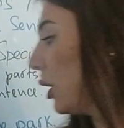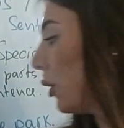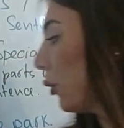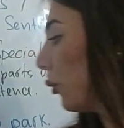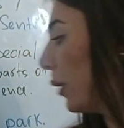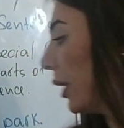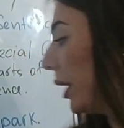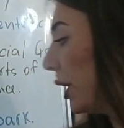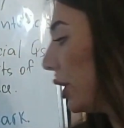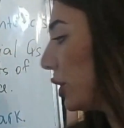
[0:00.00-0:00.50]

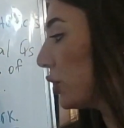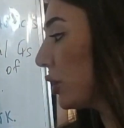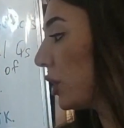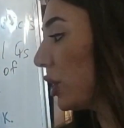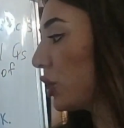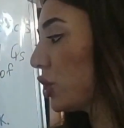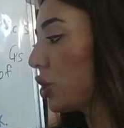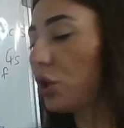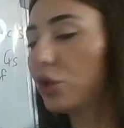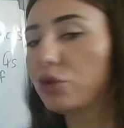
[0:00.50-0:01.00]
Where did the
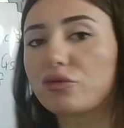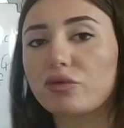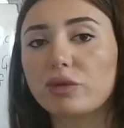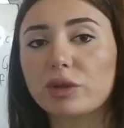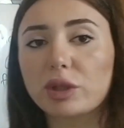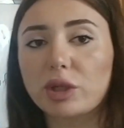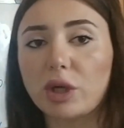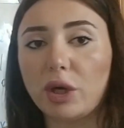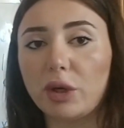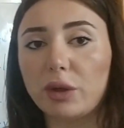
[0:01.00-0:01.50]

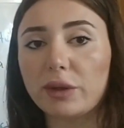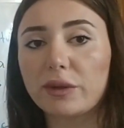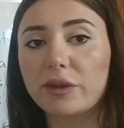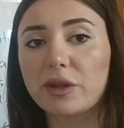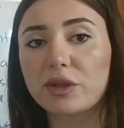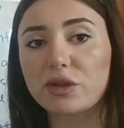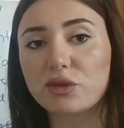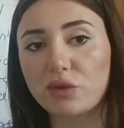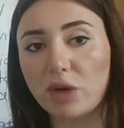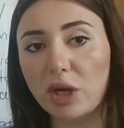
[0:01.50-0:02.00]
children go?
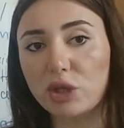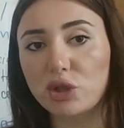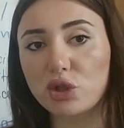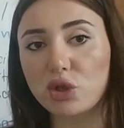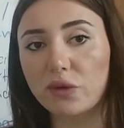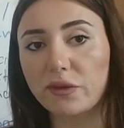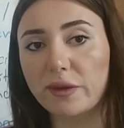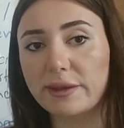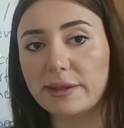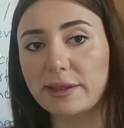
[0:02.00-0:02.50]
The structure
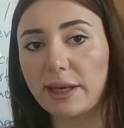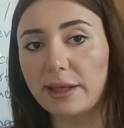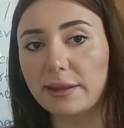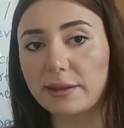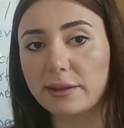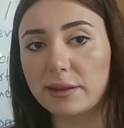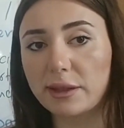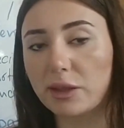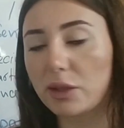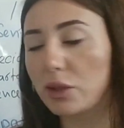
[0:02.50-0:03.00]
of the
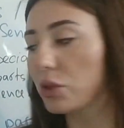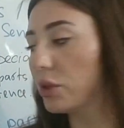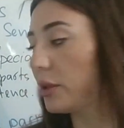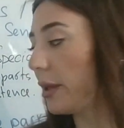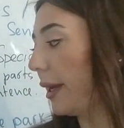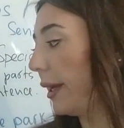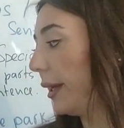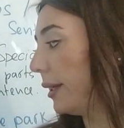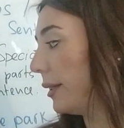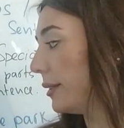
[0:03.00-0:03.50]
sentence
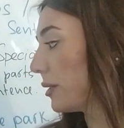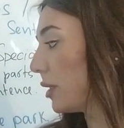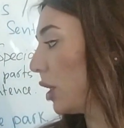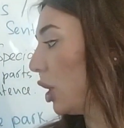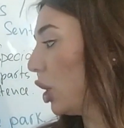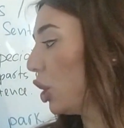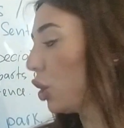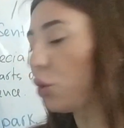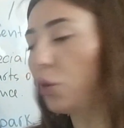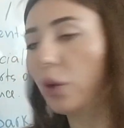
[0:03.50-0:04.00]
is
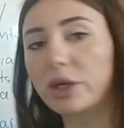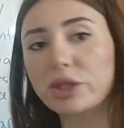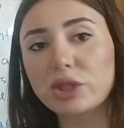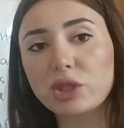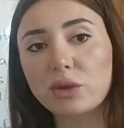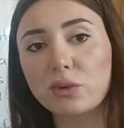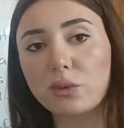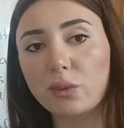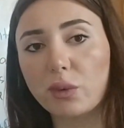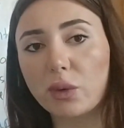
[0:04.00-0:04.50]

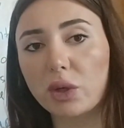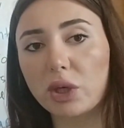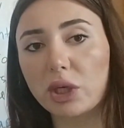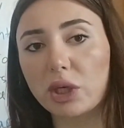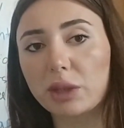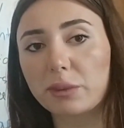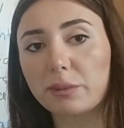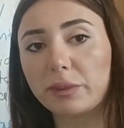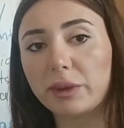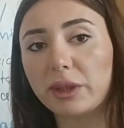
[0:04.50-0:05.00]
question
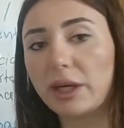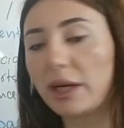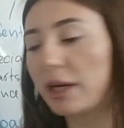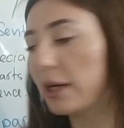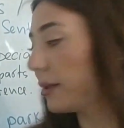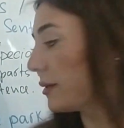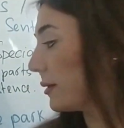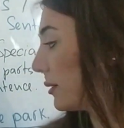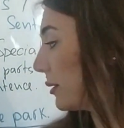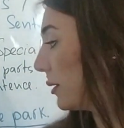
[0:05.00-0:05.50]
word
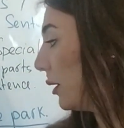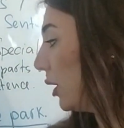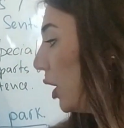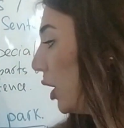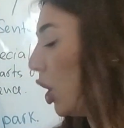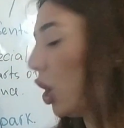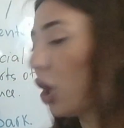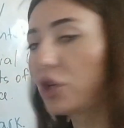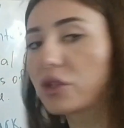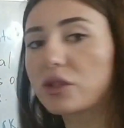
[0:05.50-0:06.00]
plus
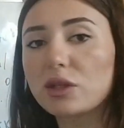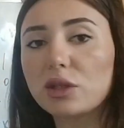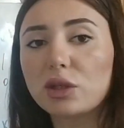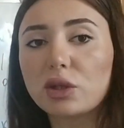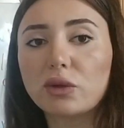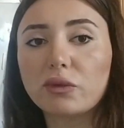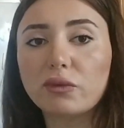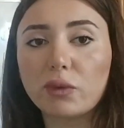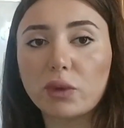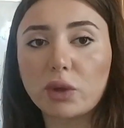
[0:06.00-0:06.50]

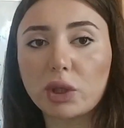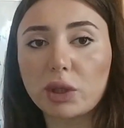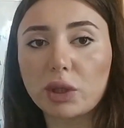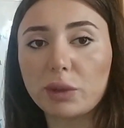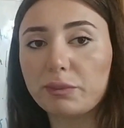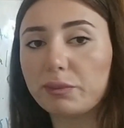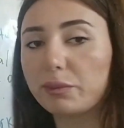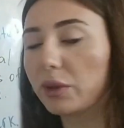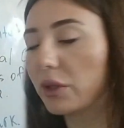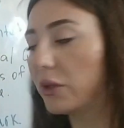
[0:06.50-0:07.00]
auxiliary verb
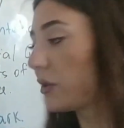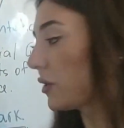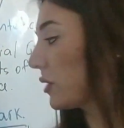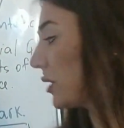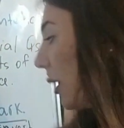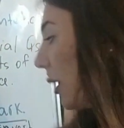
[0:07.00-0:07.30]
plus